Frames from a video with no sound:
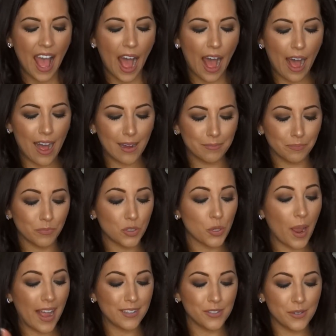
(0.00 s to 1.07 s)

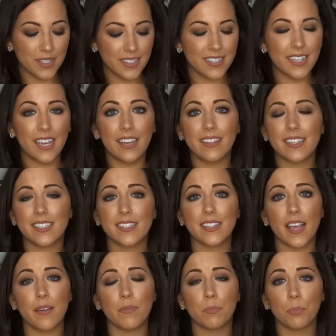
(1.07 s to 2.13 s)
So as you can see, this is
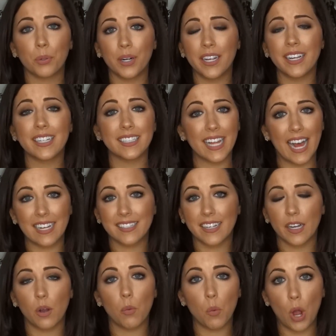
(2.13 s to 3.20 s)
a pretty
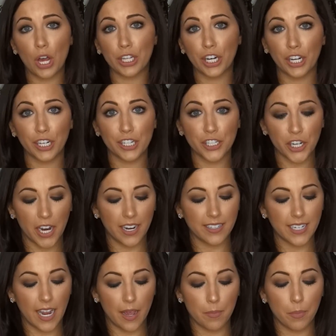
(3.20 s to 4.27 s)
classic wallet on a chain
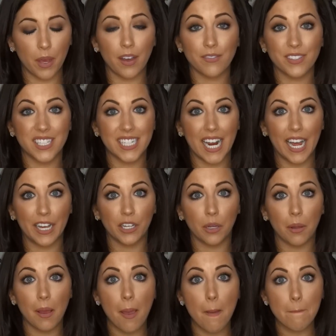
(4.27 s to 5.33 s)
type of
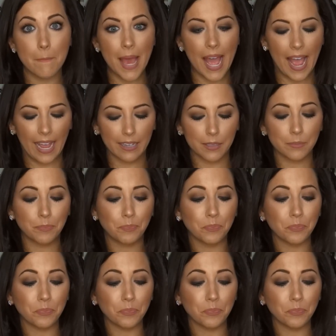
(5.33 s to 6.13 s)
style bag.